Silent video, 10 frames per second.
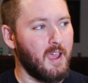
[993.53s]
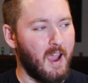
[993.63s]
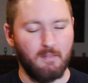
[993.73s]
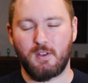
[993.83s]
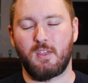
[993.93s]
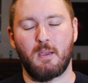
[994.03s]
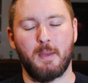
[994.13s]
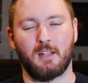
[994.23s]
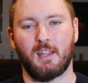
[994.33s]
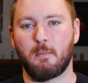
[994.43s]
Everything
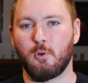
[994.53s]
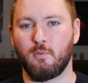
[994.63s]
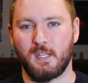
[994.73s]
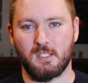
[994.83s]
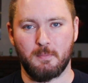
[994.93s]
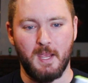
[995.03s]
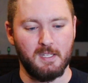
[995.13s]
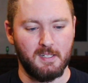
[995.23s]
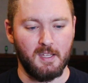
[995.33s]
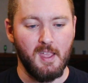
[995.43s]
about that movie is
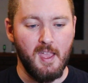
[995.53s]
amazing,